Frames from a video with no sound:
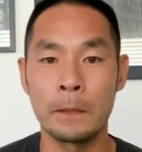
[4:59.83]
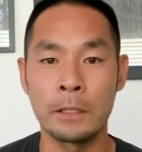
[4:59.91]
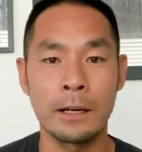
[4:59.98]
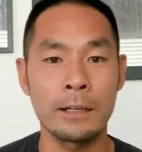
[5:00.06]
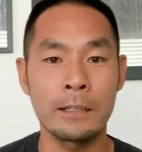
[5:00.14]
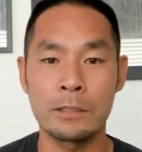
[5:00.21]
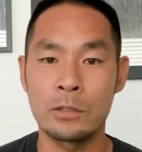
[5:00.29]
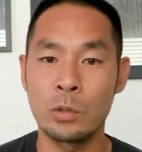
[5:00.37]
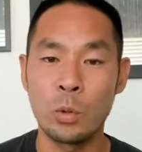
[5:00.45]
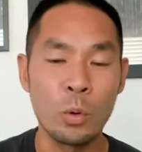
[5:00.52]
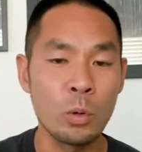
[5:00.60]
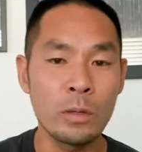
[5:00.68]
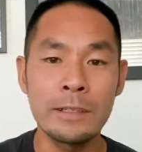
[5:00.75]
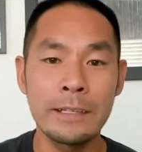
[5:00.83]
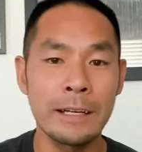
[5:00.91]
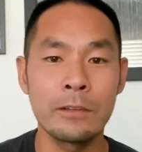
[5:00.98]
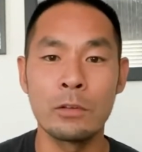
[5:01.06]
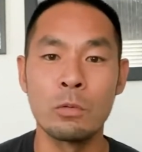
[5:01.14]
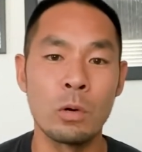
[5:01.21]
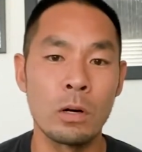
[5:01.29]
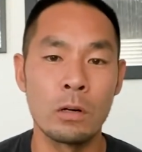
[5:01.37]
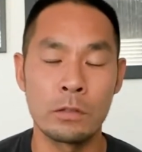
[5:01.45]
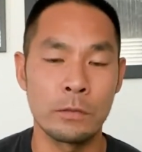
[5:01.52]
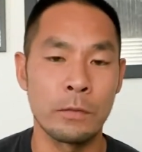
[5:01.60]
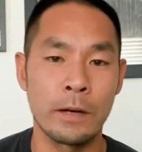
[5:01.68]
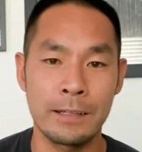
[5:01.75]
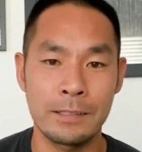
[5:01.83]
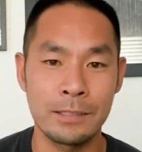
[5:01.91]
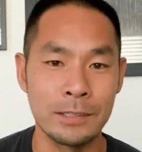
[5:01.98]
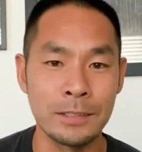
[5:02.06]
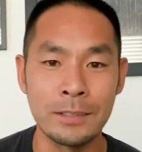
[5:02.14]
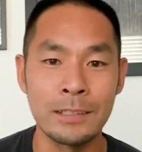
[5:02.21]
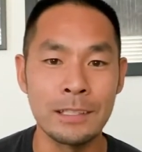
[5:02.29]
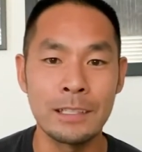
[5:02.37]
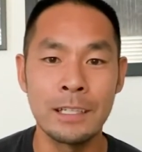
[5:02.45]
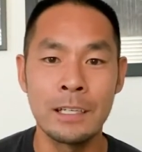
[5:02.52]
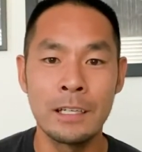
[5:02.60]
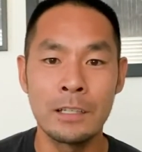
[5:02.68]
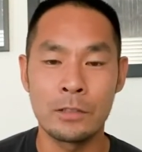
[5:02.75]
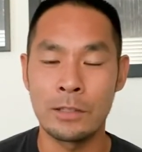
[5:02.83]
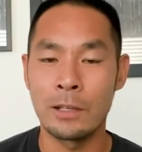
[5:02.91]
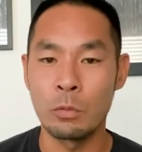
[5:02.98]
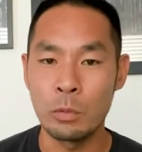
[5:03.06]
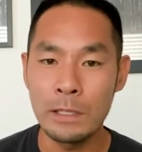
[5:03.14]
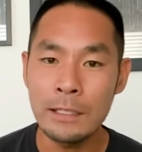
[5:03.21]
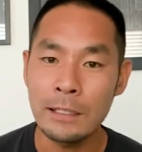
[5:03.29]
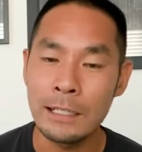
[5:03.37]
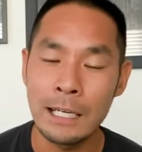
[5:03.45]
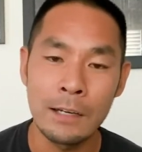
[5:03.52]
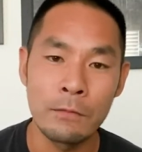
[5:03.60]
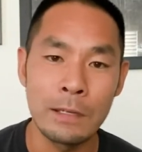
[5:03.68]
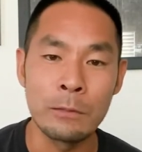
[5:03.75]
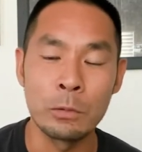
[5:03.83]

God has torn down the walls of hostility so that we can have a